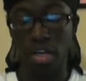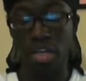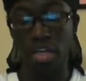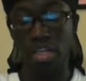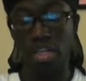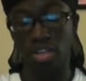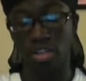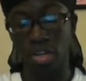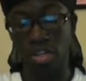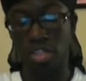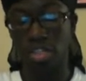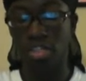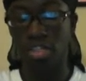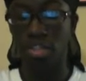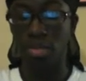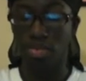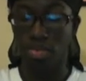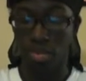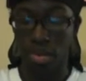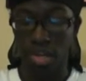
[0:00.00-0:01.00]
he addresses
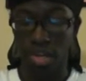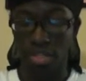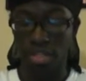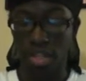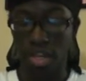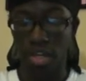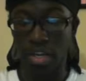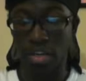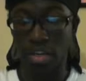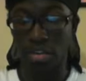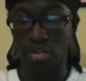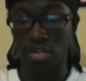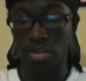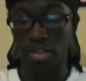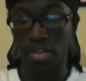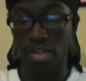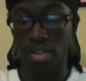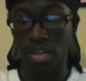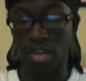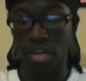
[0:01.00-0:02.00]
the press, and then of
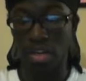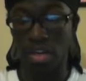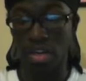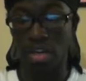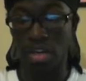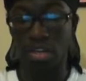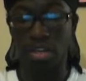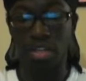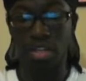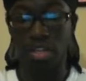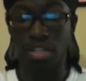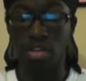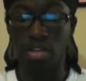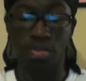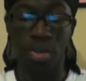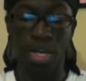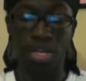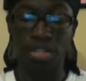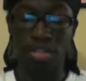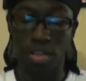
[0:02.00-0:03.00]
course he
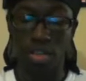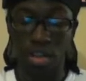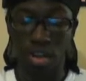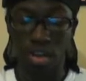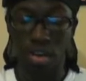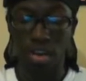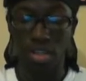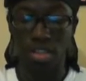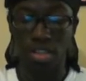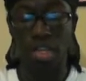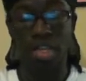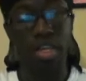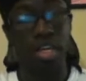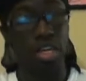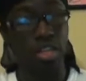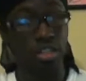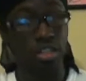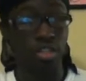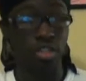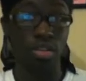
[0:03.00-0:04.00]
disobeys the laws and he
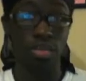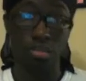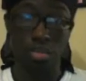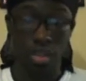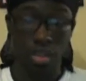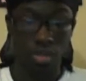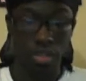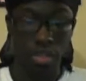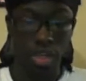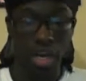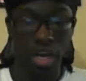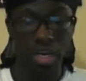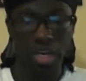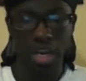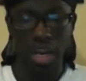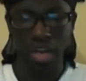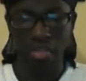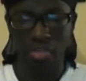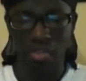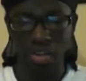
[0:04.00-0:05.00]
enters the building, and
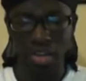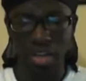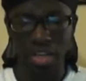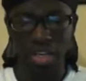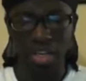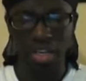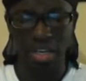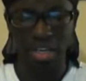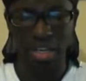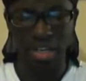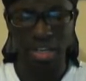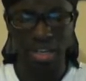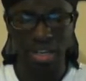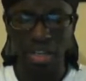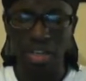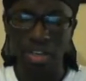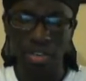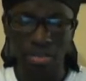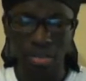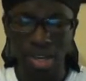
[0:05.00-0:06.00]
then I think he did
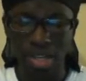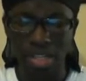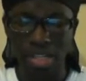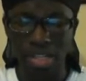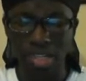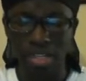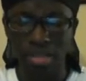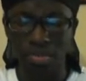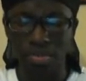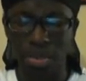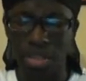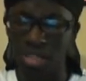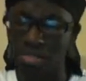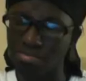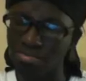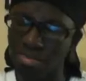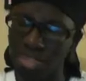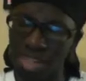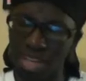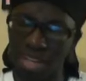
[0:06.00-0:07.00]
get arrested,
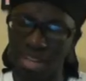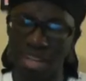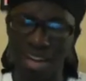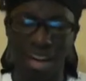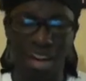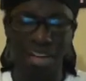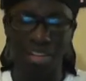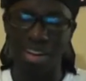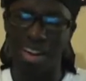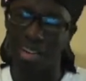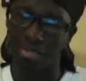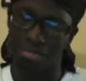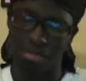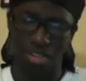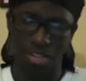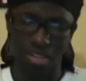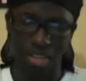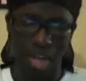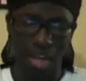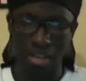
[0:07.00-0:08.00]
but no, not
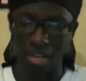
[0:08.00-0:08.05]
really.